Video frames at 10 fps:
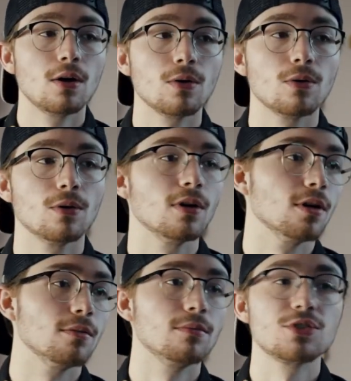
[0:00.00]

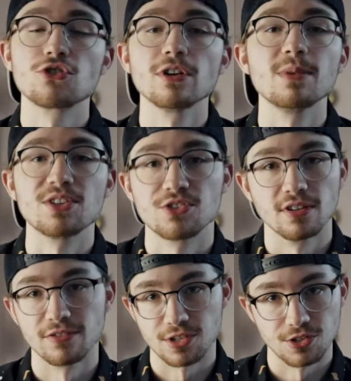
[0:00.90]
or streaming
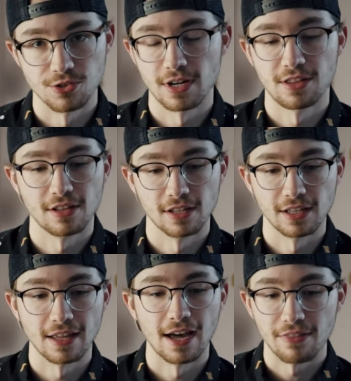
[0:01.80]
services or anything
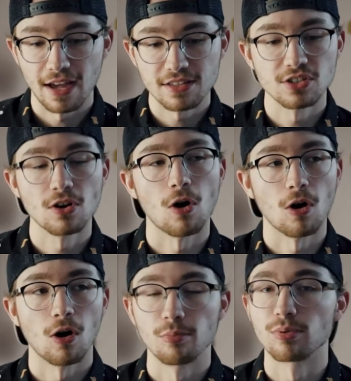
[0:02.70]
like that. That's an
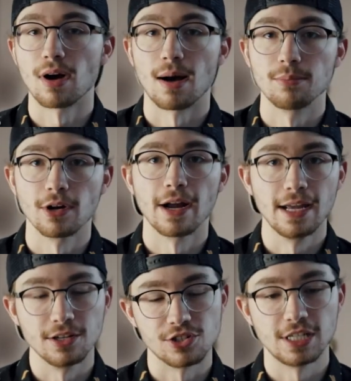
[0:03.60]
all proper
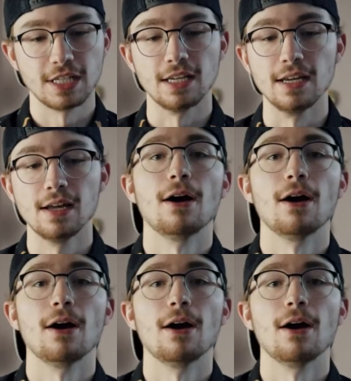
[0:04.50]
HD.